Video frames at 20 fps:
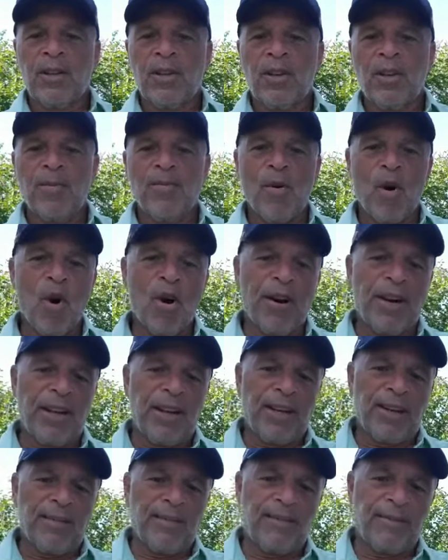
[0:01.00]
Good
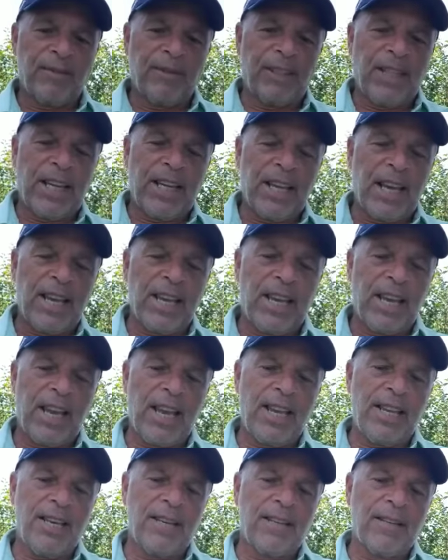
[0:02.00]
morning, day
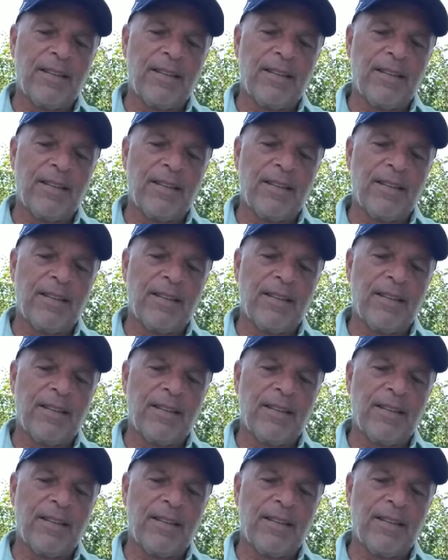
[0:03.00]
88